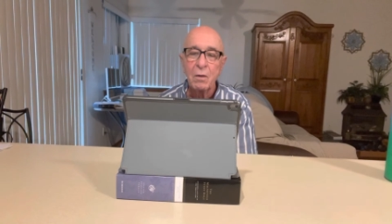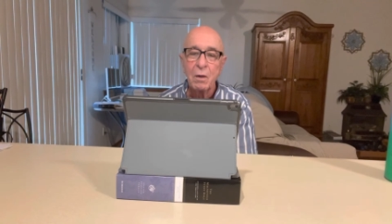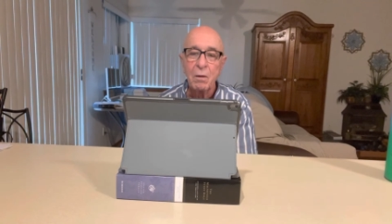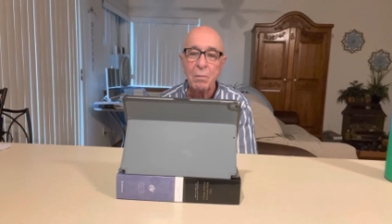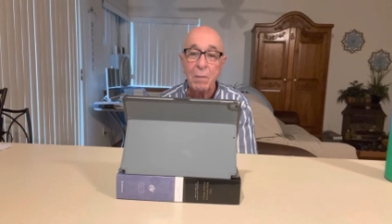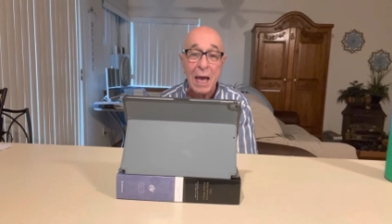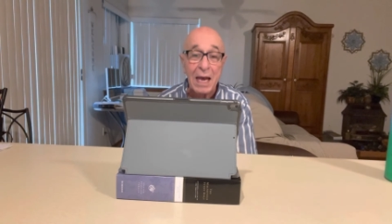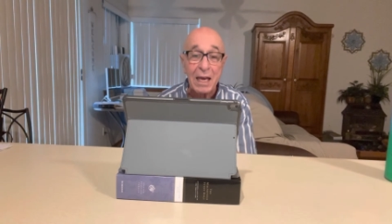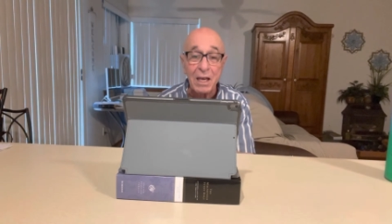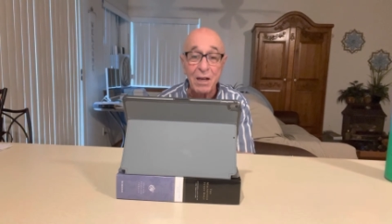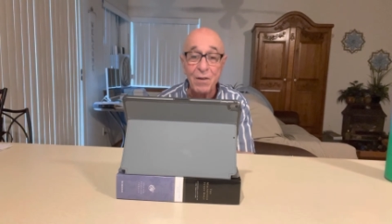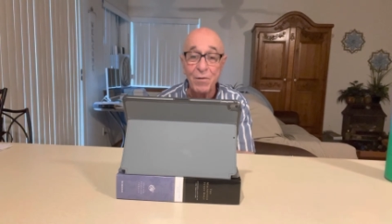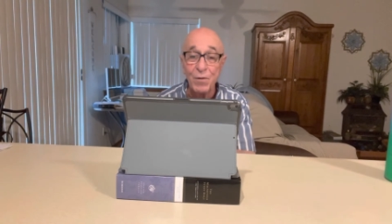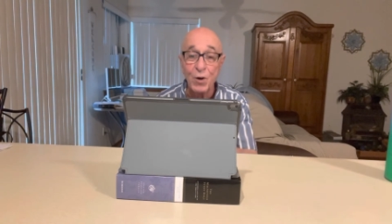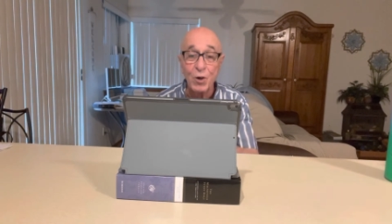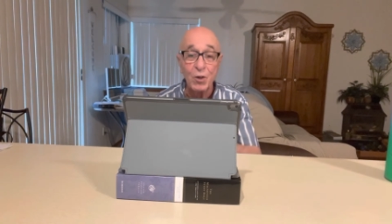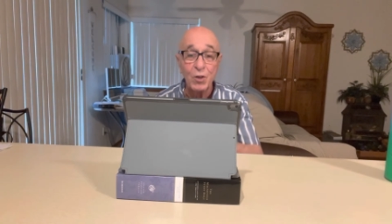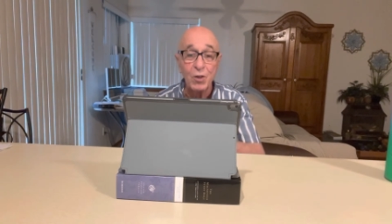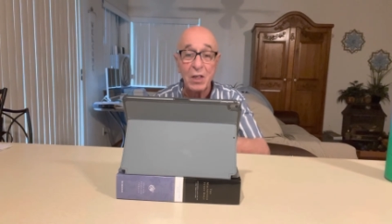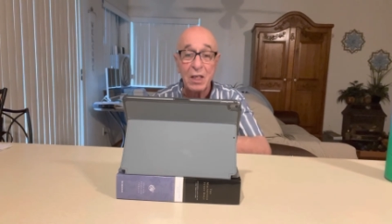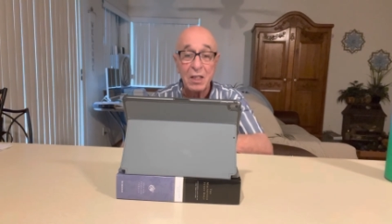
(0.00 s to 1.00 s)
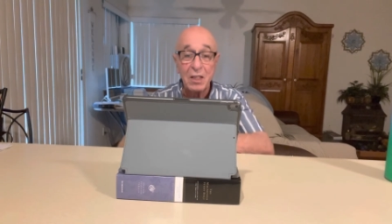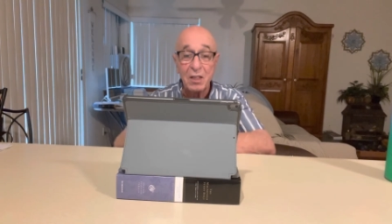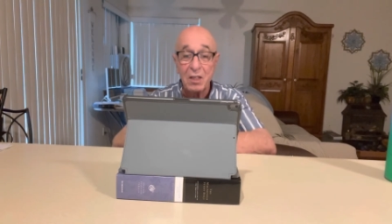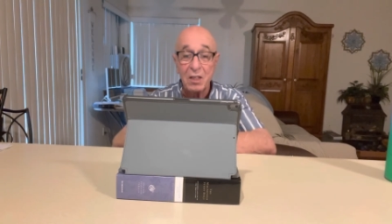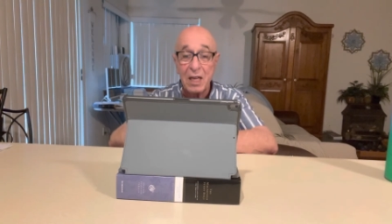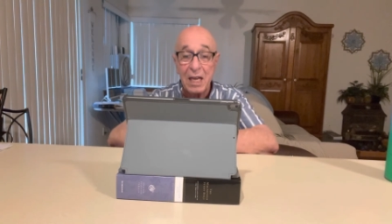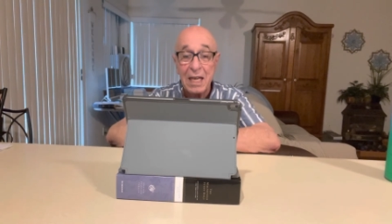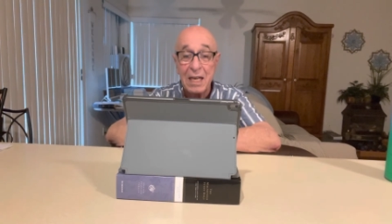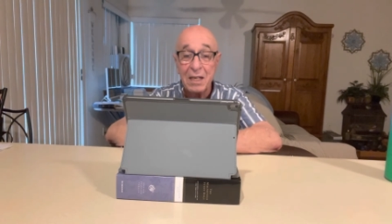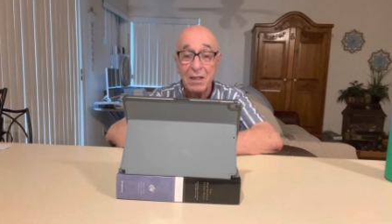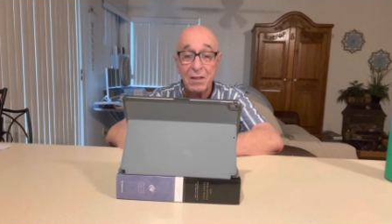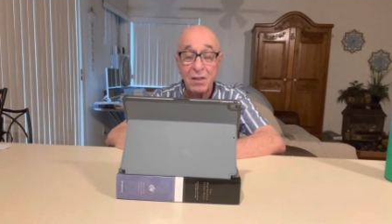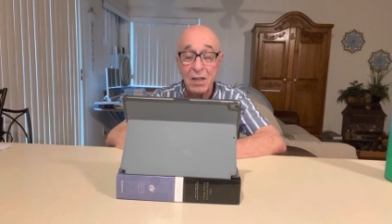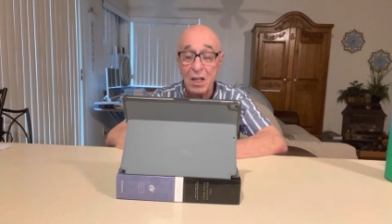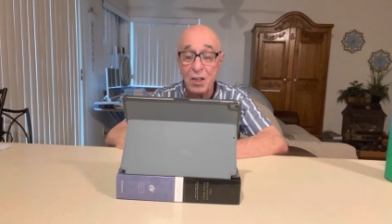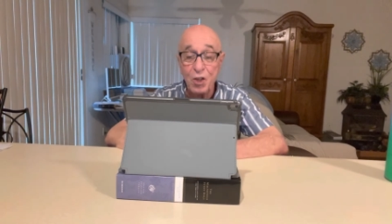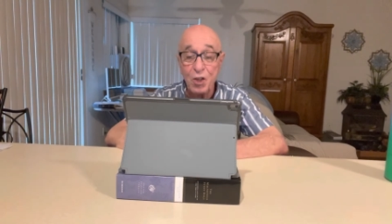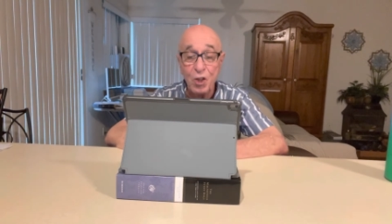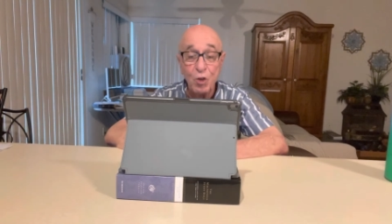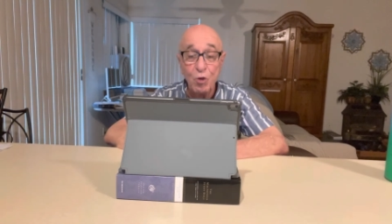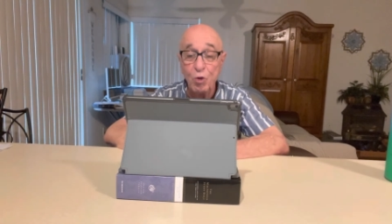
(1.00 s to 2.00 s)
Back in verse 16, it
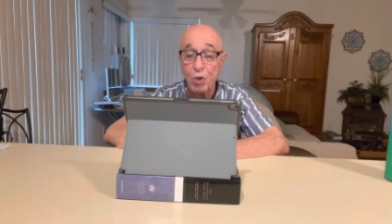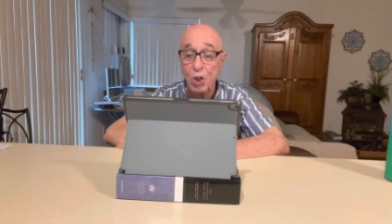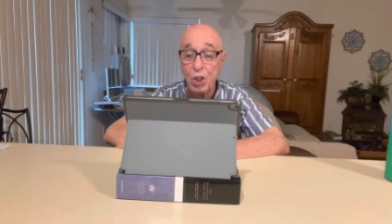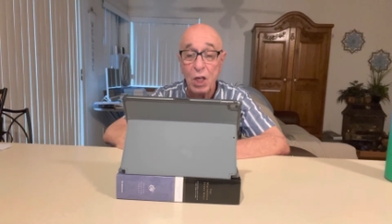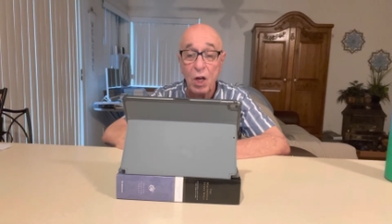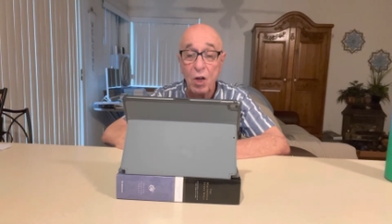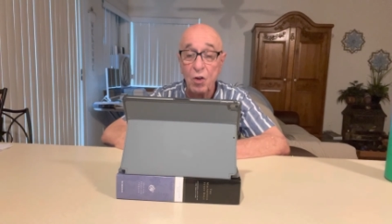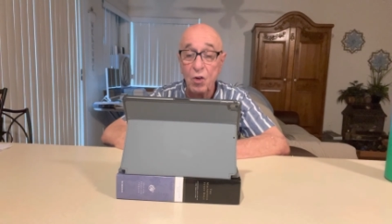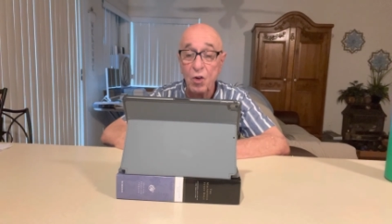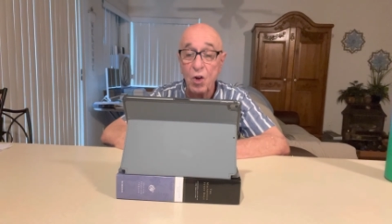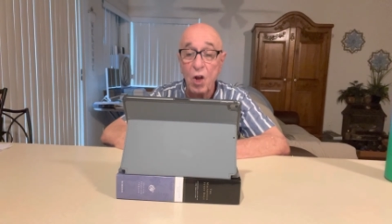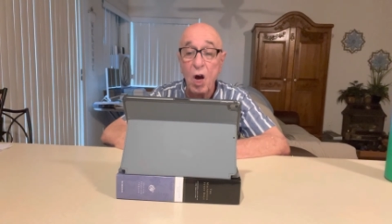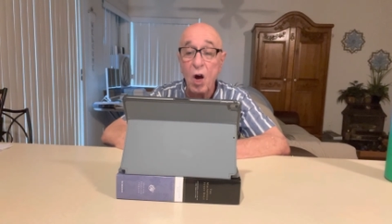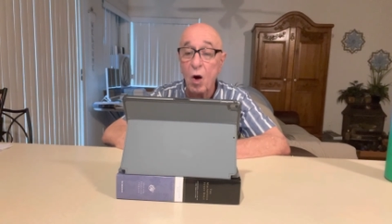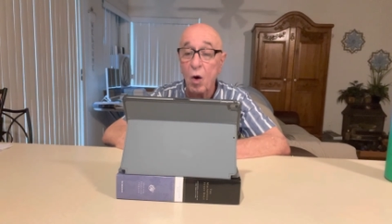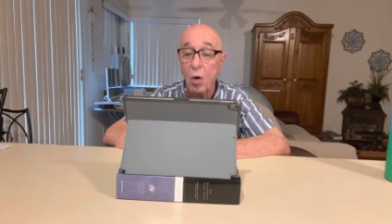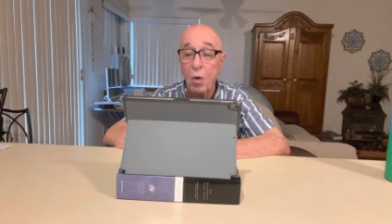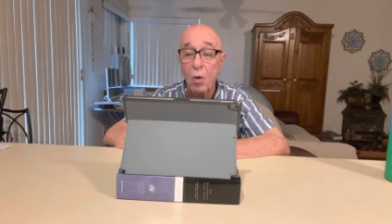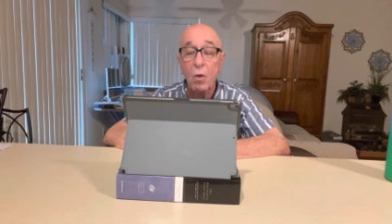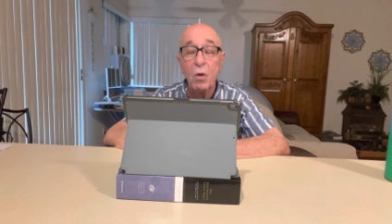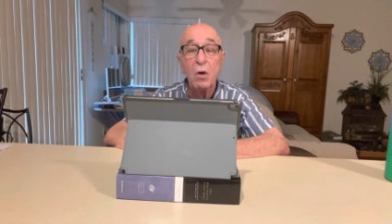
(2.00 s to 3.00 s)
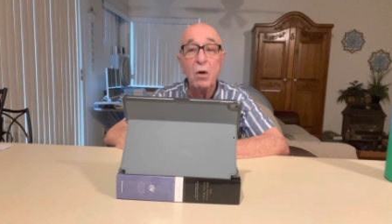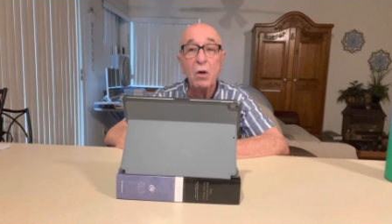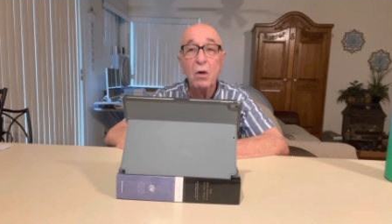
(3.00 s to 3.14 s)
says, You shall know.